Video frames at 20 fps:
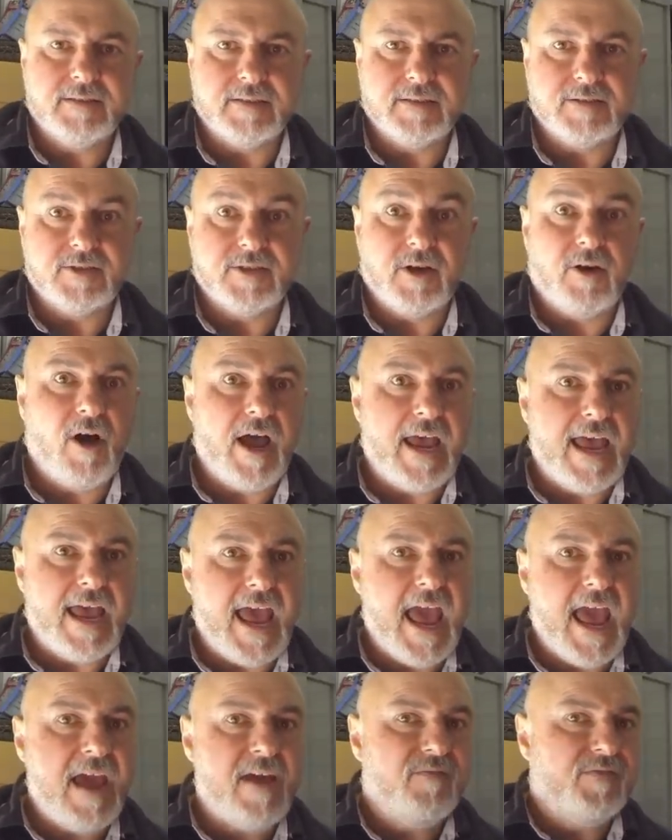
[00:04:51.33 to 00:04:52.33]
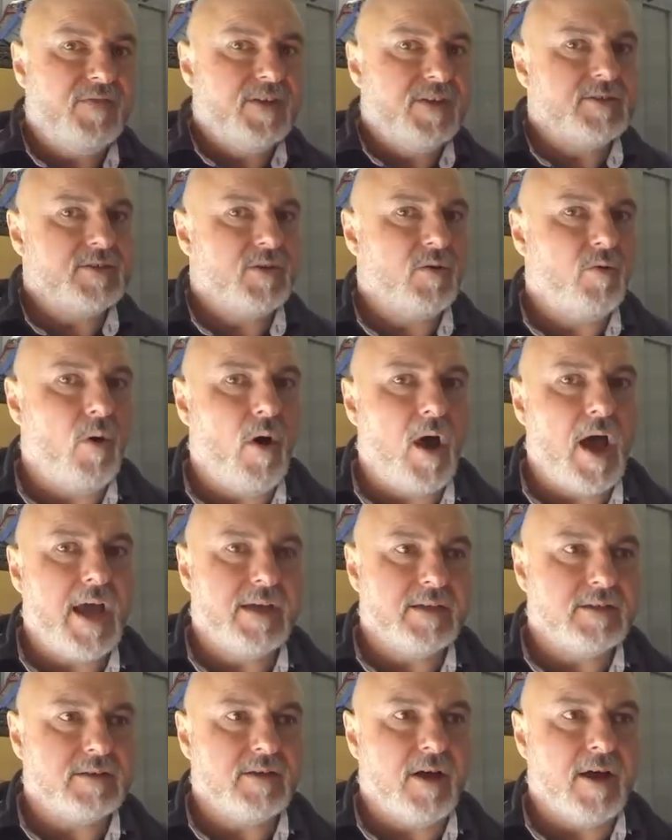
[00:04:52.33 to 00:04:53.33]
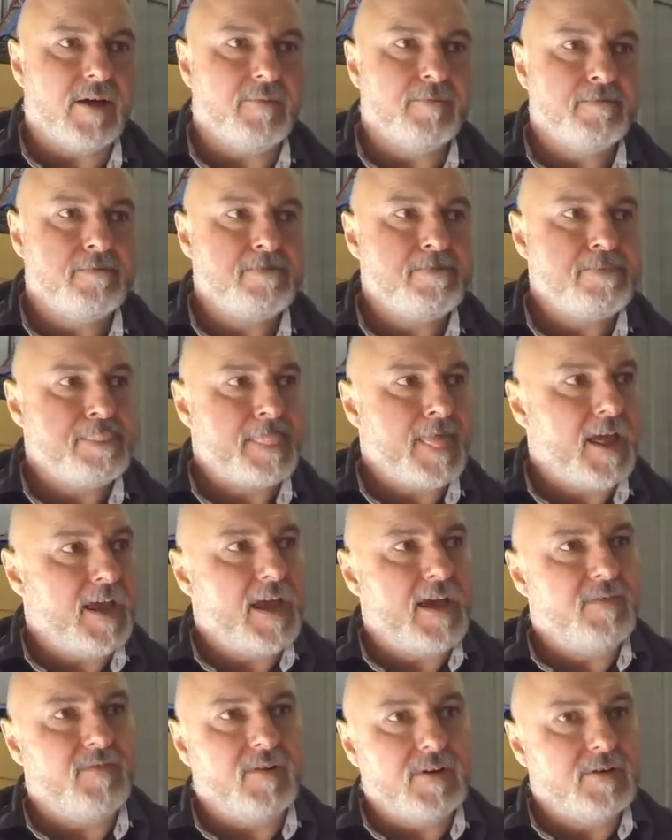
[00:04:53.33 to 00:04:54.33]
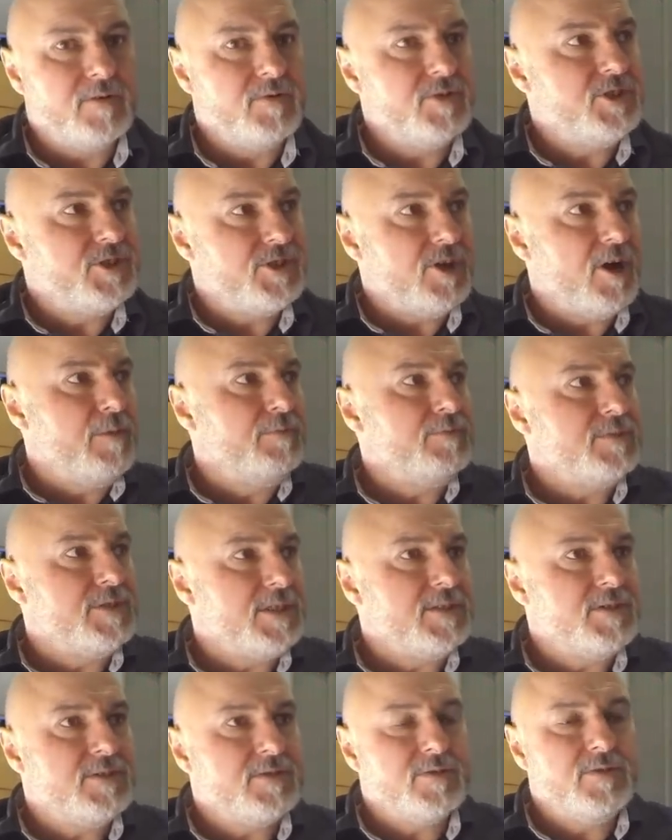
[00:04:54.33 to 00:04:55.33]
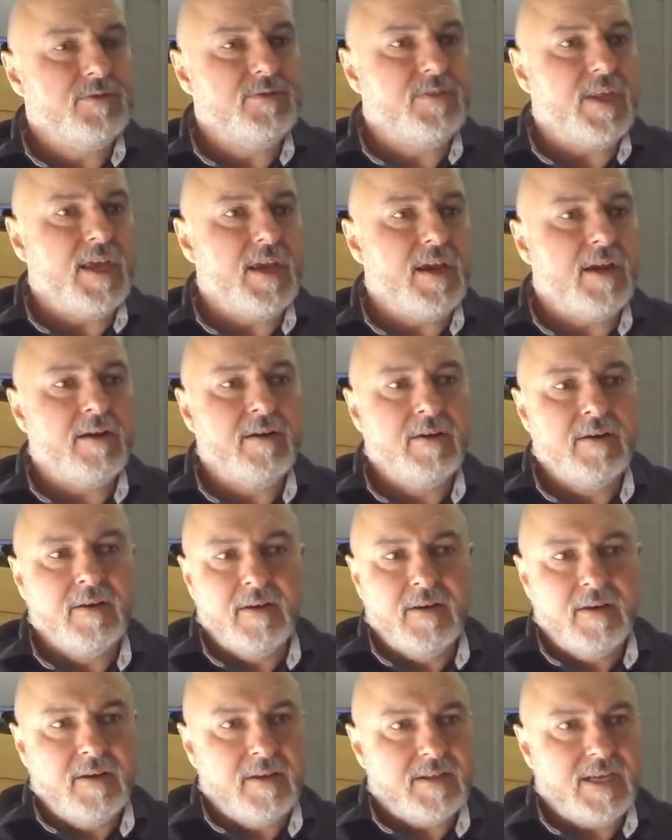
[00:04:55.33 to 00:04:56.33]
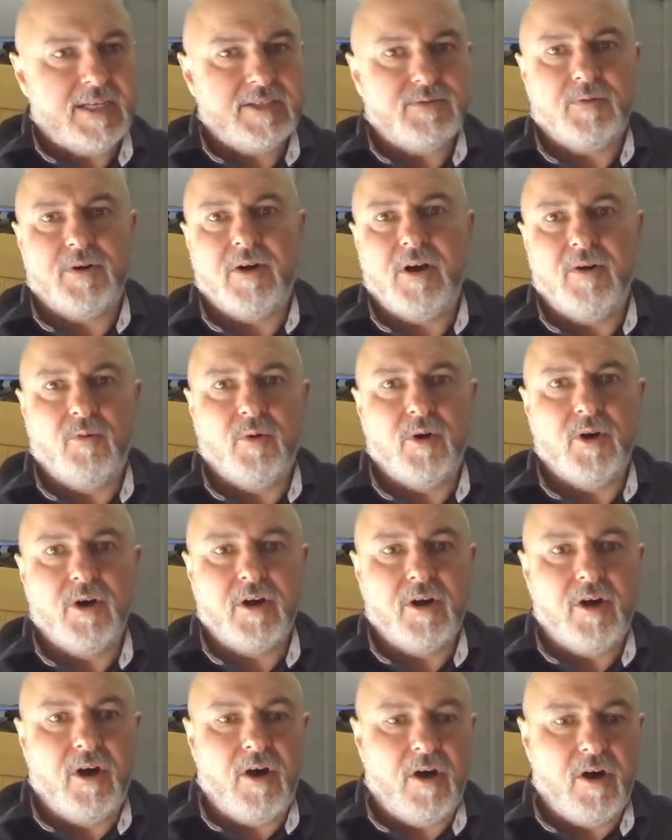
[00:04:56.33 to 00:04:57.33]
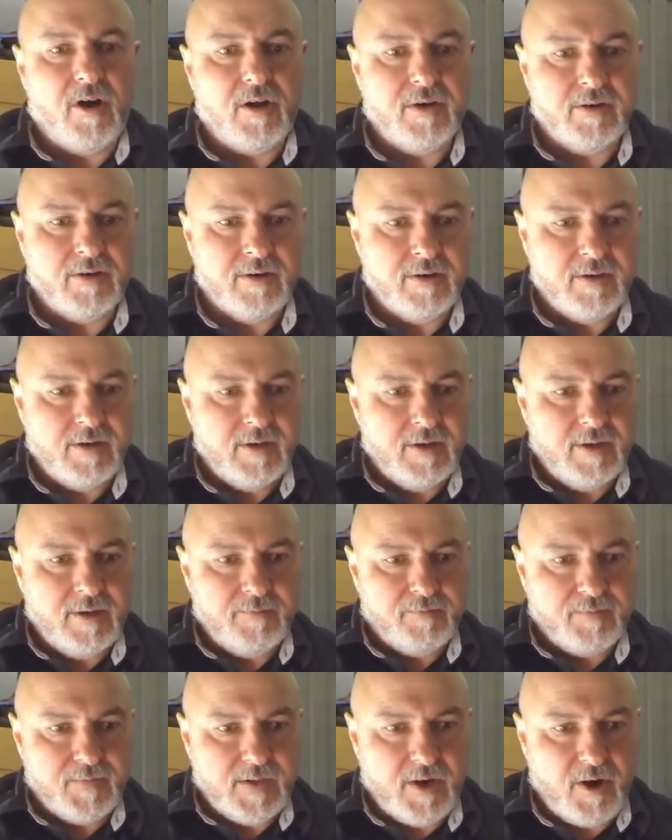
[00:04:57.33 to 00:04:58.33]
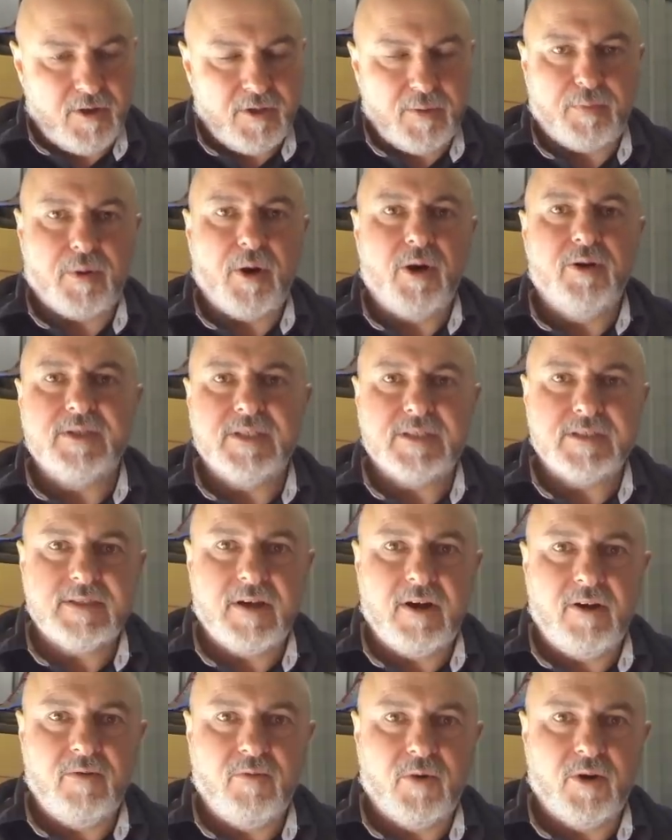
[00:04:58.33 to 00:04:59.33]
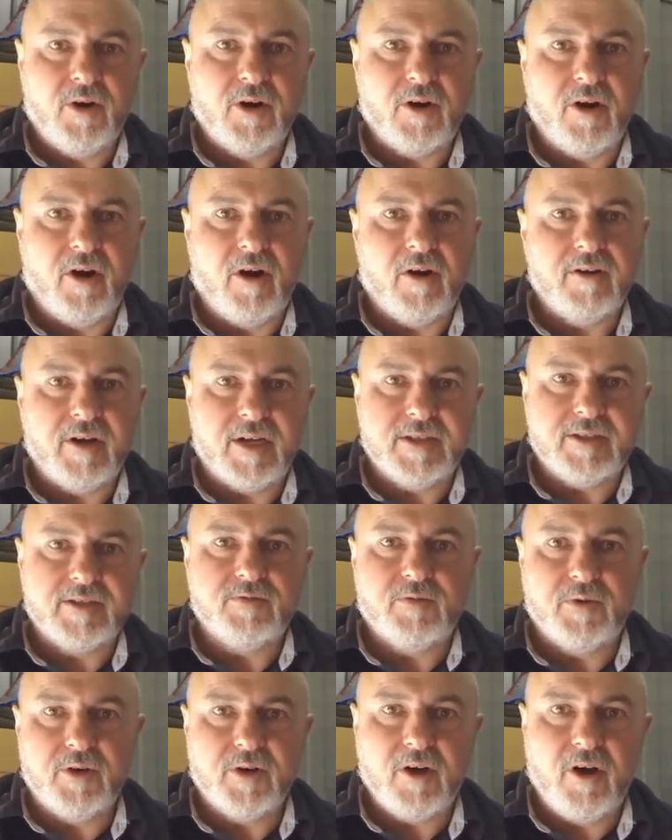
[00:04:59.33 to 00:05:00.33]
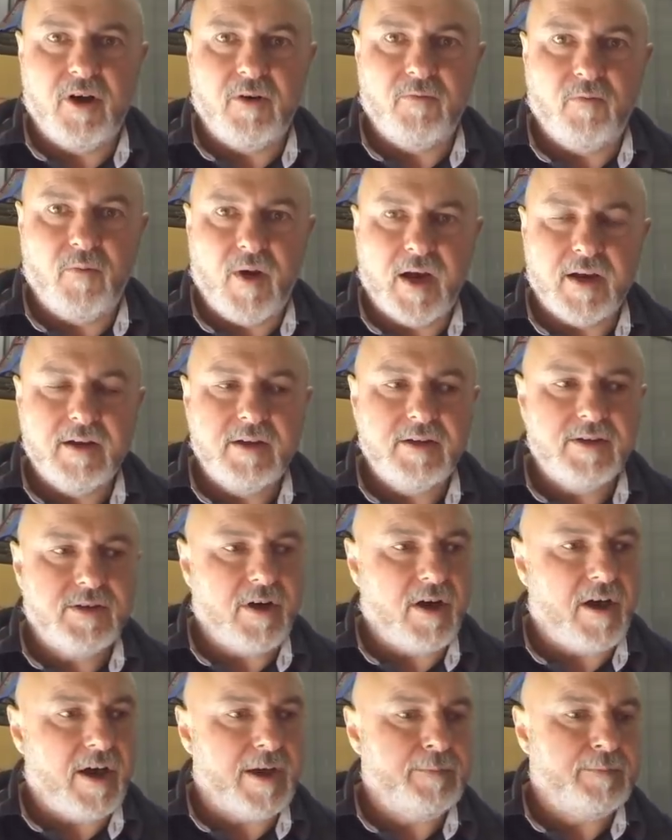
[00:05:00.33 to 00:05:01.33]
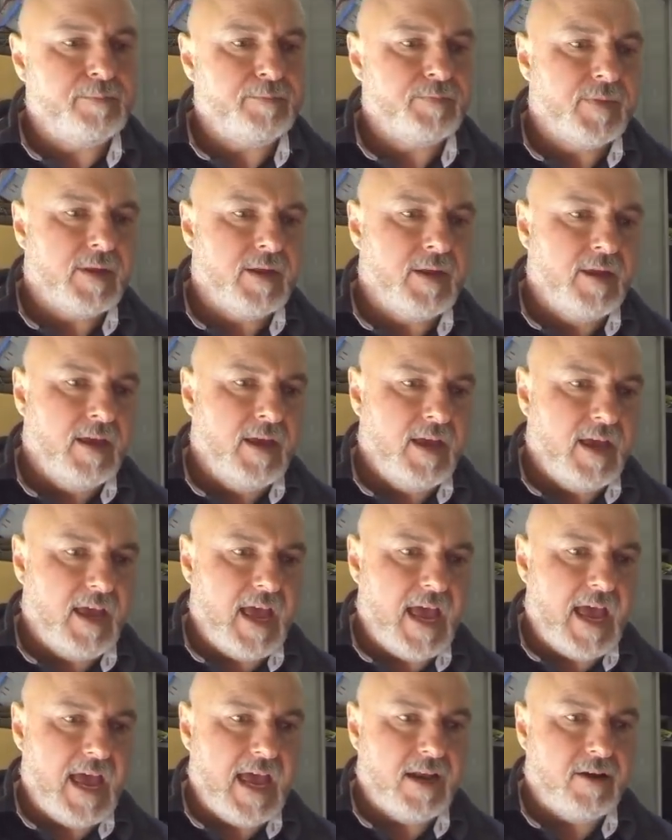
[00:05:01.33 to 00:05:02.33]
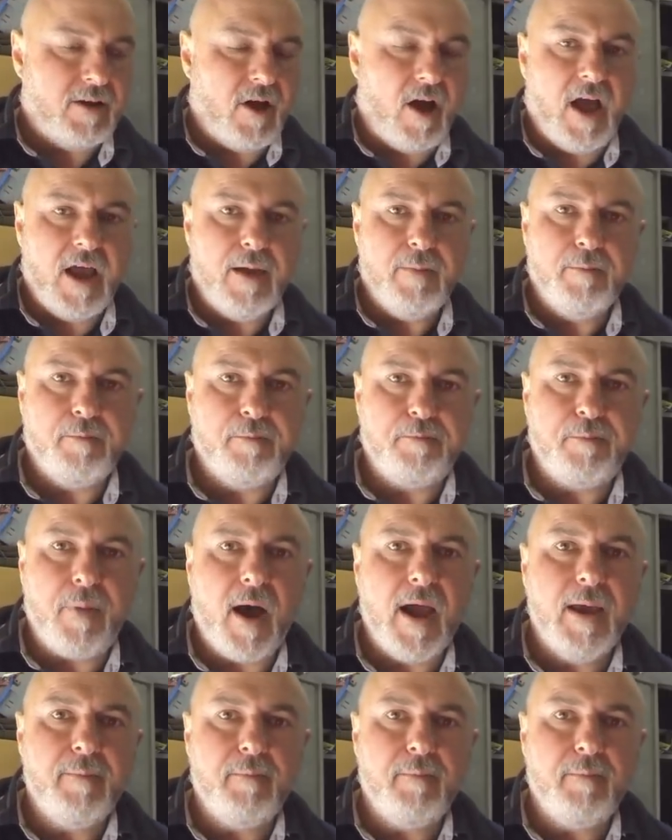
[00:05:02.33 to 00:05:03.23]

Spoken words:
So I have this quiet time. I have a little shop just through there. That's where I work on, the projects that I work on, I just work on one at a time, and I am by